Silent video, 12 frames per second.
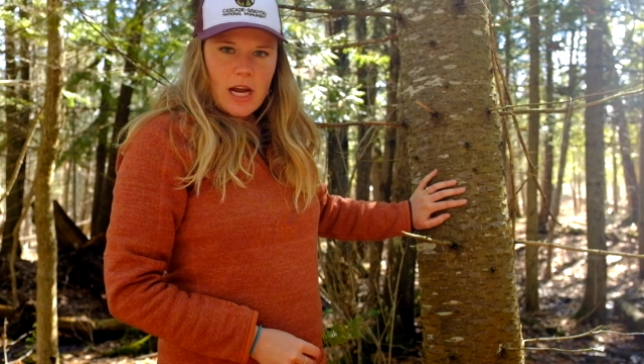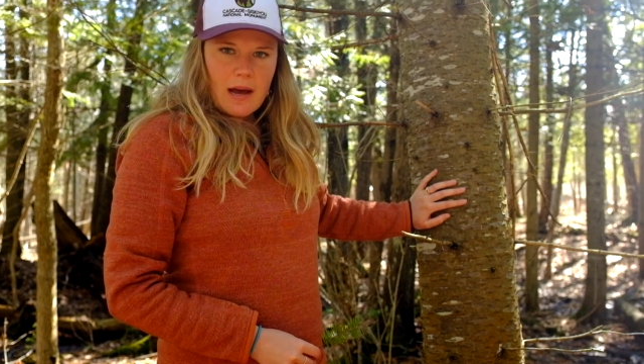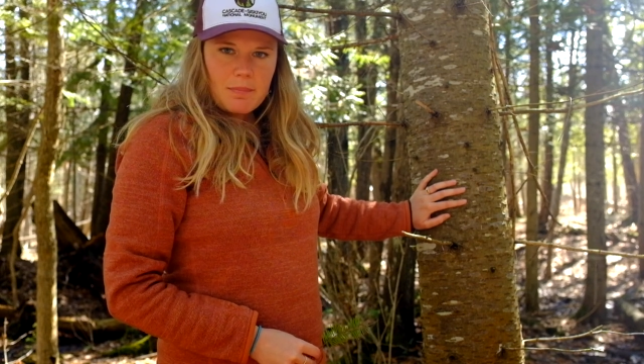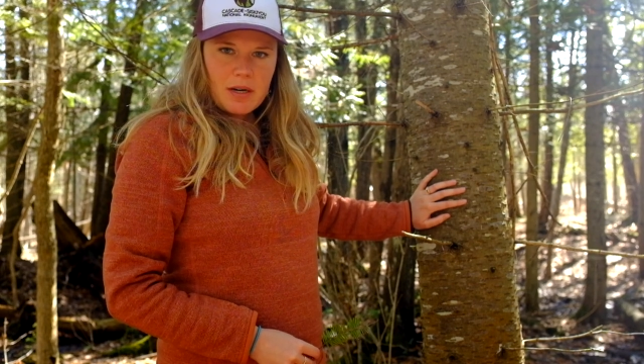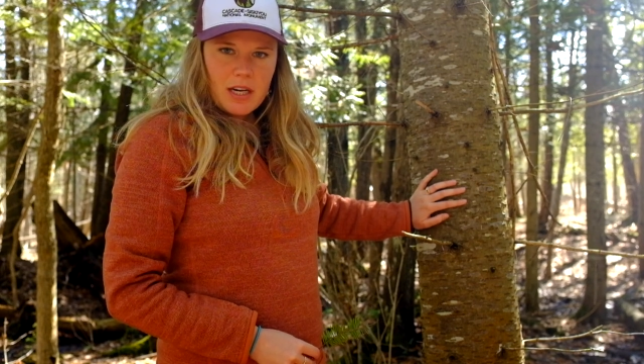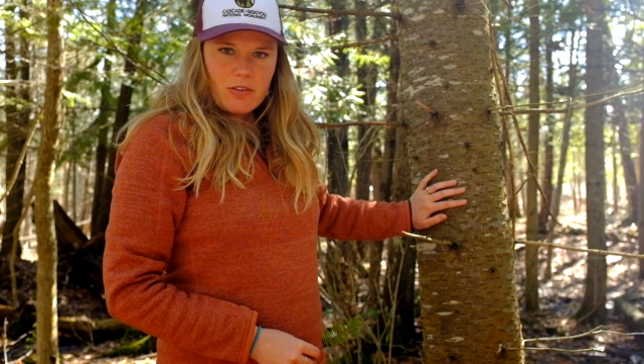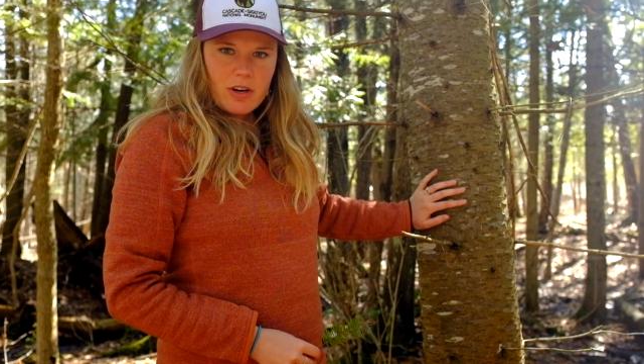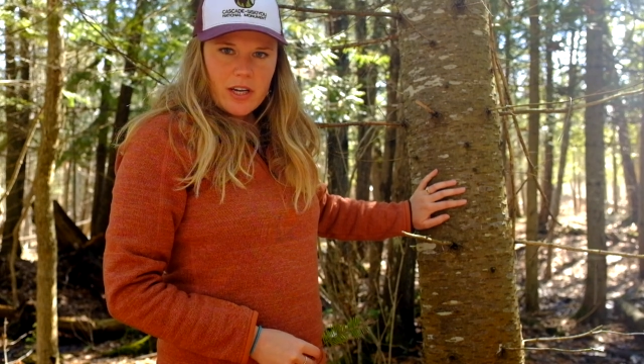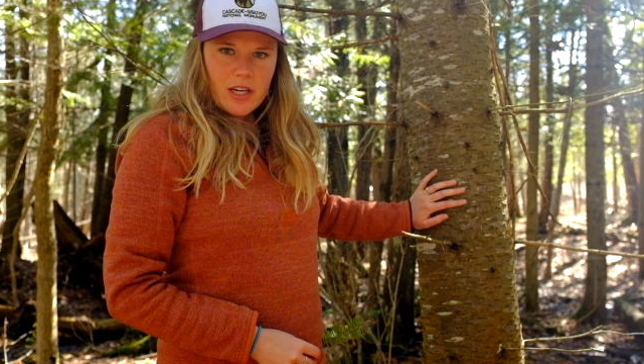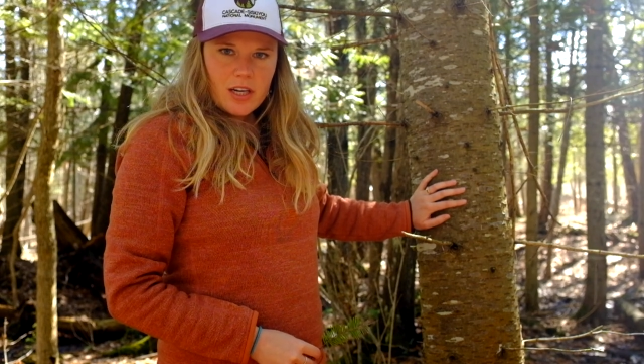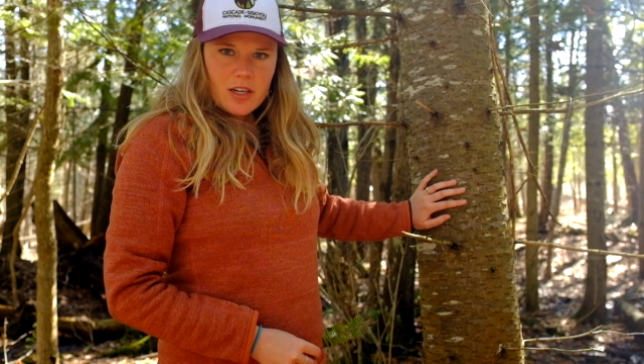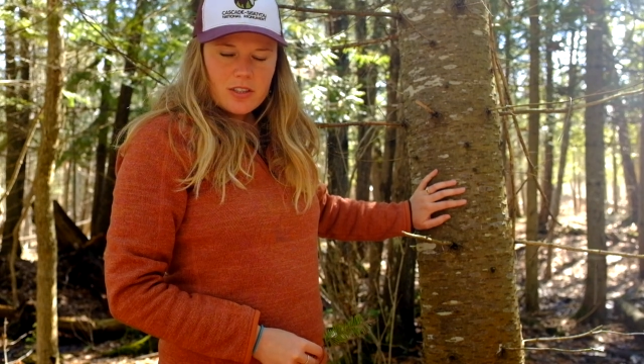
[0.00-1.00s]
happening right
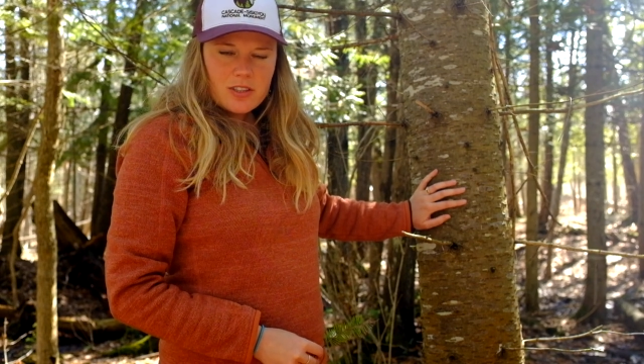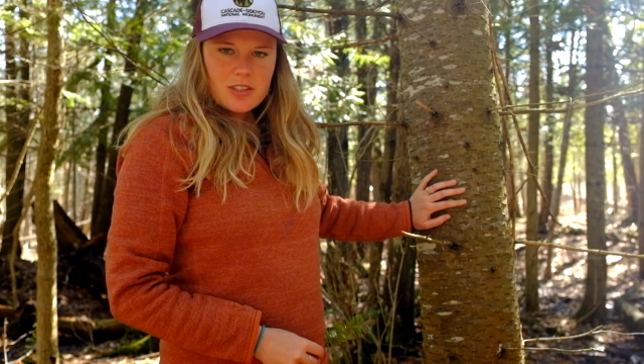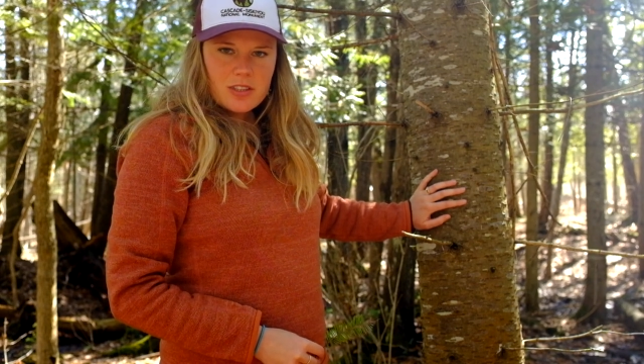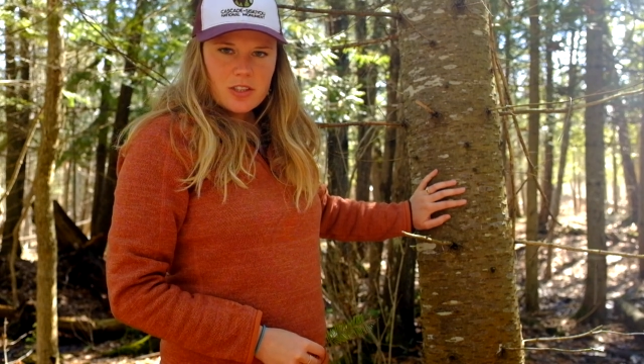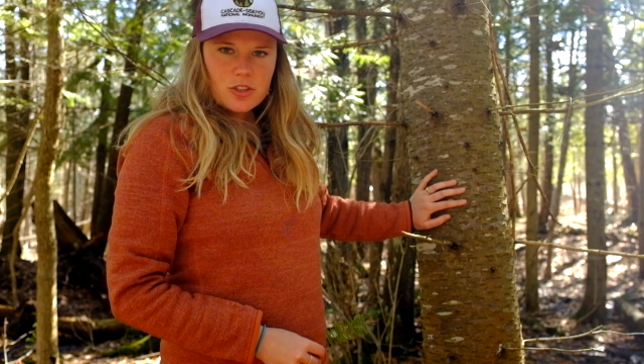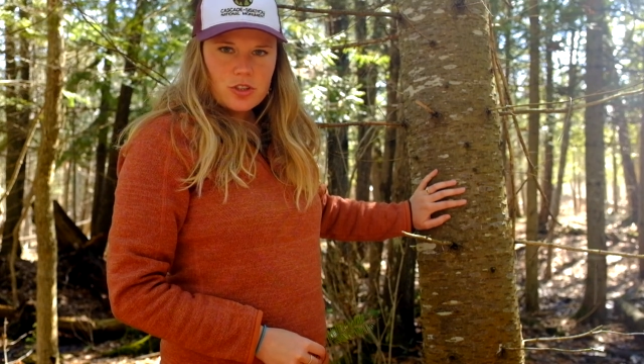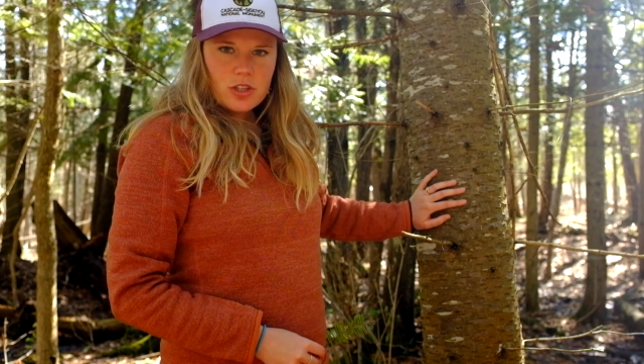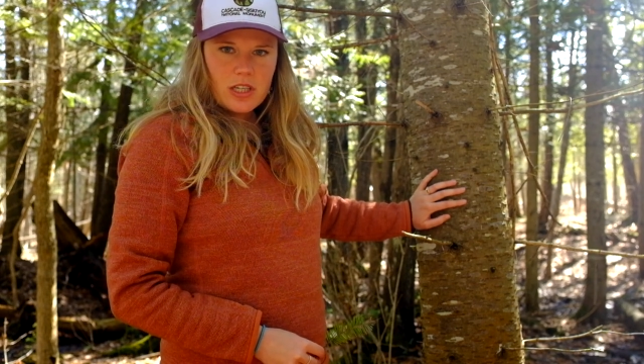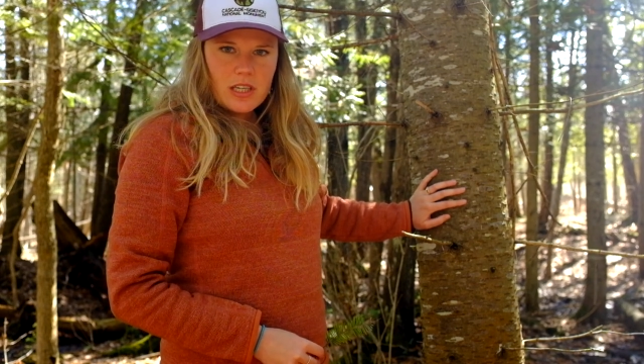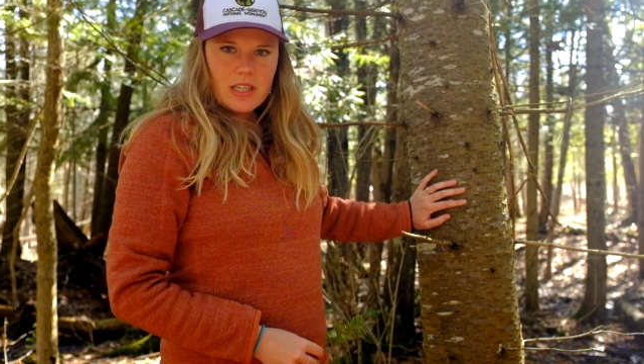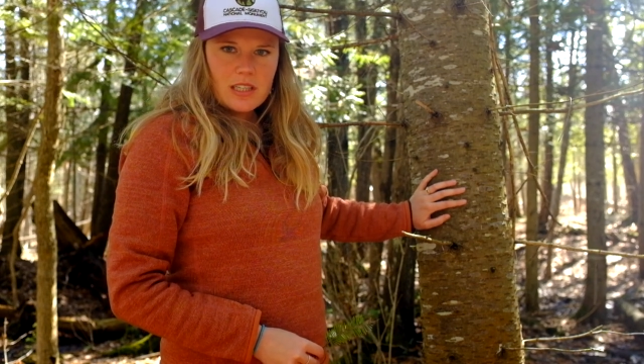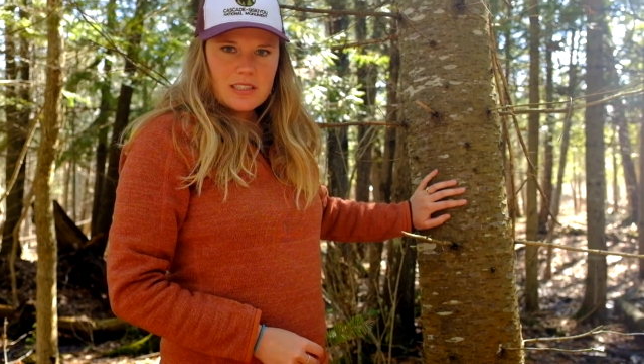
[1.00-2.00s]
here. So the
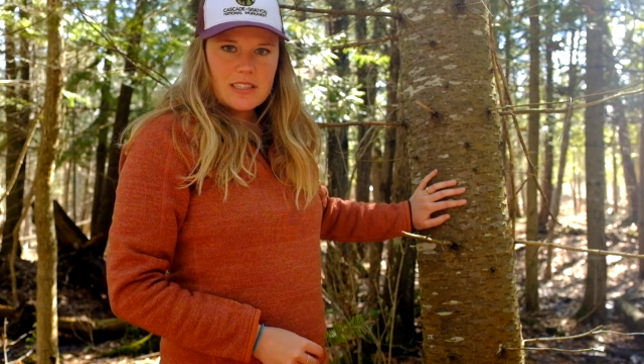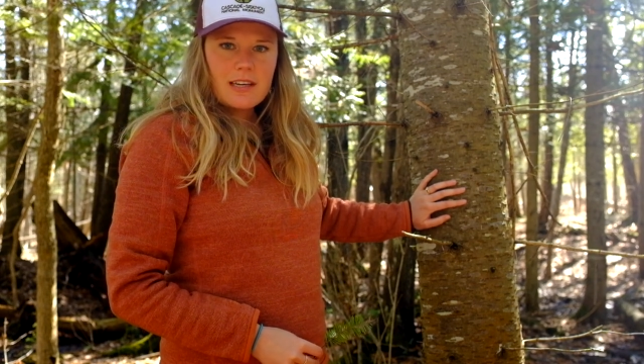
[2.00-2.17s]
tree is